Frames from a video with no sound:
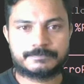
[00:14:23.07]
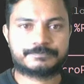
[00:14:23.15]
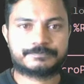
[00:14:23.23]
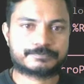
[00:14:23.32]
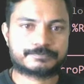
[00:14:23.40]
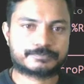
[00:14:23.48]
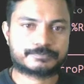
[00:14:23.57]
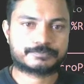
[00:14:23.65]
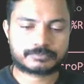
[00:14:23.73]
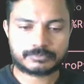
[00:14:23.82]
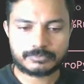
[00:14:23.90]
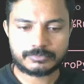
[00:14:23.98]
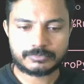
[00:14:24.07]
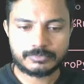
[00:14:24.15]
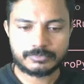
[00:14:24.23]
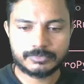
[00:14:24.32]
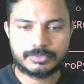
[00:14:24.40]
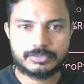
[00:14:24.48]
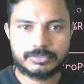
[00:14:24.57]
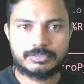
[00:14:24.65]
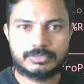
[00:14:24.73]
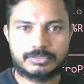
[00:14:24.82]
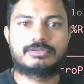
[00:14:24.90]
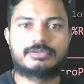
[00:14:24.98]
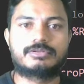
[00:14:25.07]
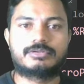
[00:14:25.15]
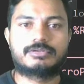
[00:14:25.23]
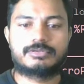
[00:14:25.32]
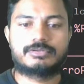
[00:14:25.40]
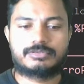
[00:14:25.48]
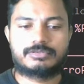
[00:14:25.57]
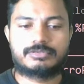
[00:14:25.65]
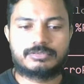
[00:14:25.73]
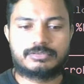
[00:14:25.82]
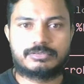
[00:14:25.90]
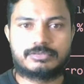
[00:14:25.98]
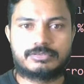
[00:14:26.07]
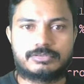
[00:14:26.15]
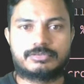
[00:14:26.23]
Nothing is said.